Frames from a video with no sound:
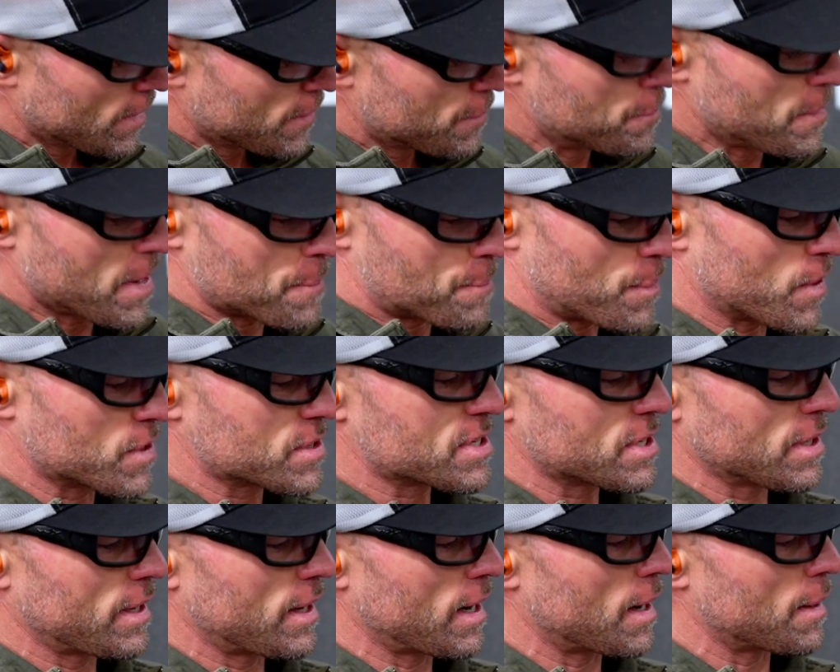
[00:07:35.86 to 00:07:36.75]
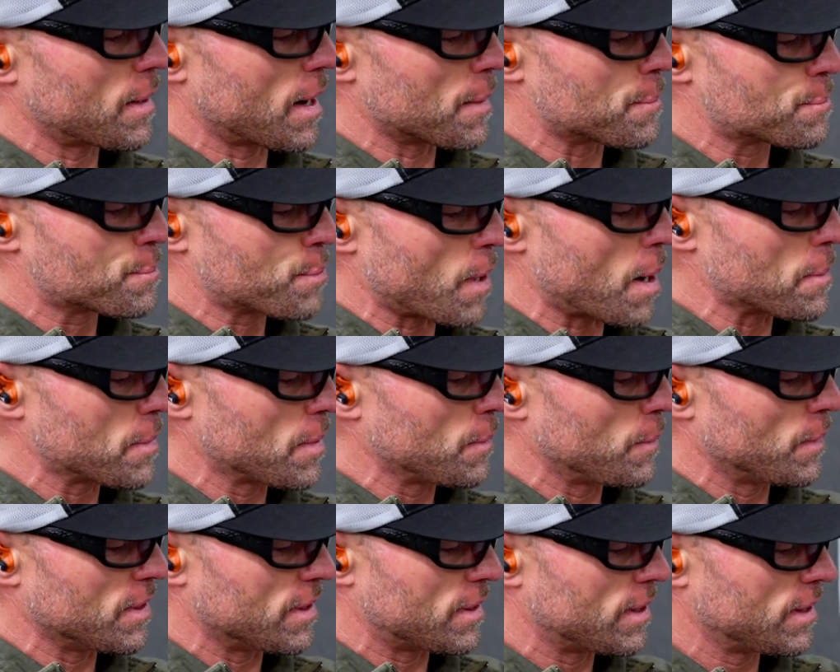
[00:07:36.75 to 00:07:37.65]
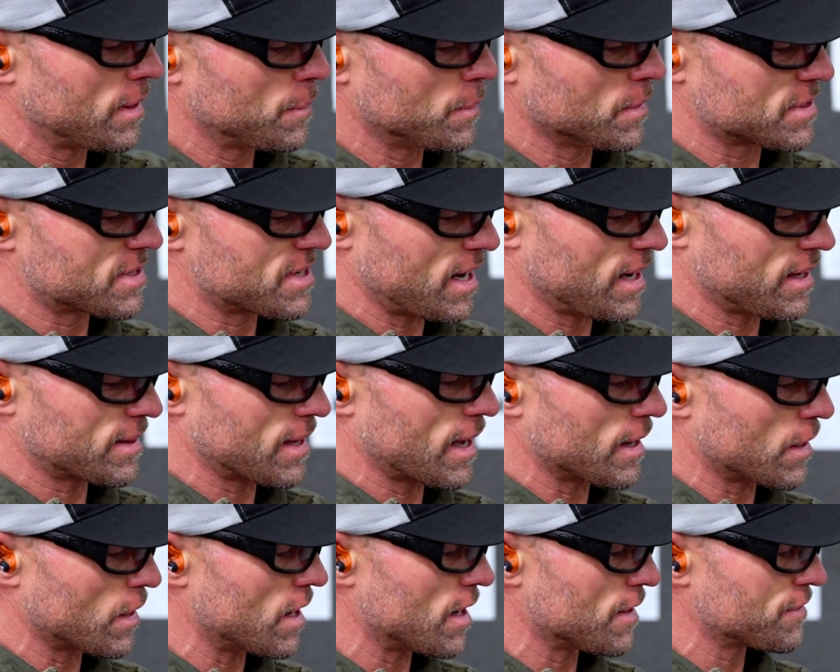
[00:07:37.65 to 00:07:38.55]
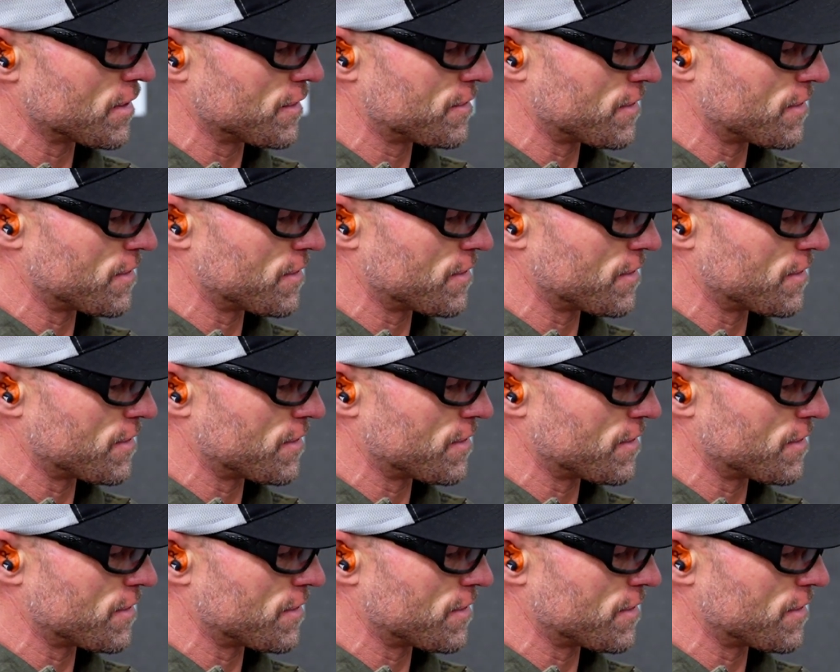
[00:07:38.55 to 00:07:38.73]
Me personally, I probably would take that off.